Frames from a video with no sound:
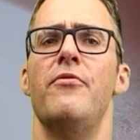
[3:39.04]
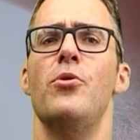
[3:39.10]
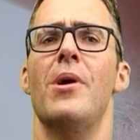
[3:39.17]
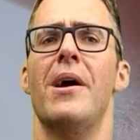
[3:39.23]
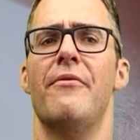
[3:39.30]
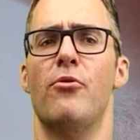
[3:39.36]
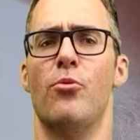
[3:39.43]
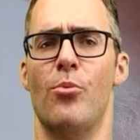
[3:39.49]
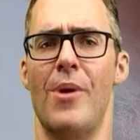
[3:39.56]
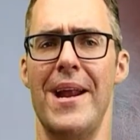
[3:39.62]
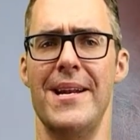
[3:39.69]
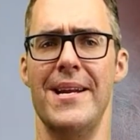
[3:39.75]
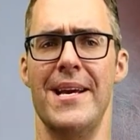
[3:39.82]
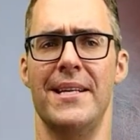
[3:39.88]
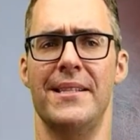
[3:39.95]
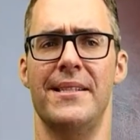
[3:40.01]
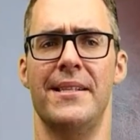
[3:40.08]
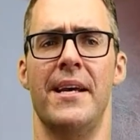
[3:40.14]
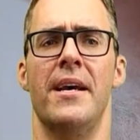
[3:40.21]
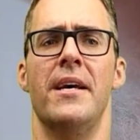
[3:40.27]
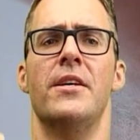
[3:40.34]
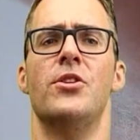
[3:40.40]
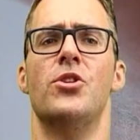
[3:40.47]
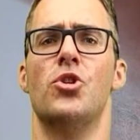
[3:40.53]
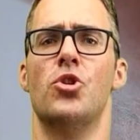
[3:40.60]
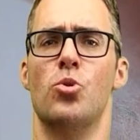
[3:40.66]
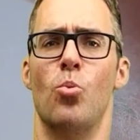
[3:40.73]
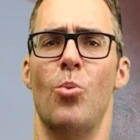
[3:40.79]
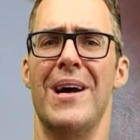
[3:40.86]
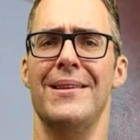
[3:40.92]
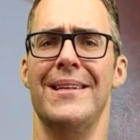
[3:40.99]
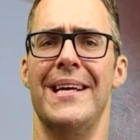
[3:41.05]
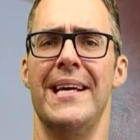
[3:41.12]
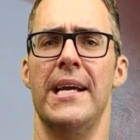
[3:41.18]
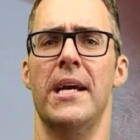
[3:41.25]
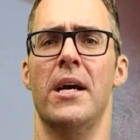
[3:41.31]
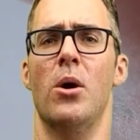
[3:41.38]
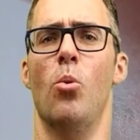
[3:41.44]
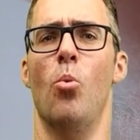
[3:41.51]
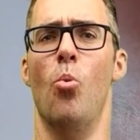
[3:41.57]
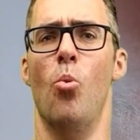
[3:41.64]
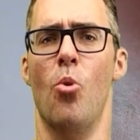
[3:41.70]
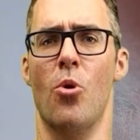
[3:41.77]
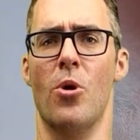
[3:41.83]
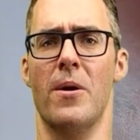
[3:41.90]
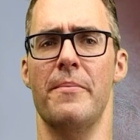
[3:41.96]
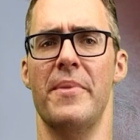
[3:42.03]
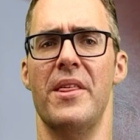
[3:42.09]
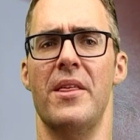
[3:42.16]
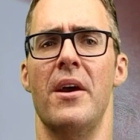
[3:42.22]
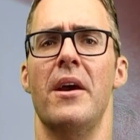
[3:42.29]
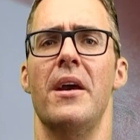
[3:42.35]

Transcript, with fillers: If you have redness, swelling, warmth.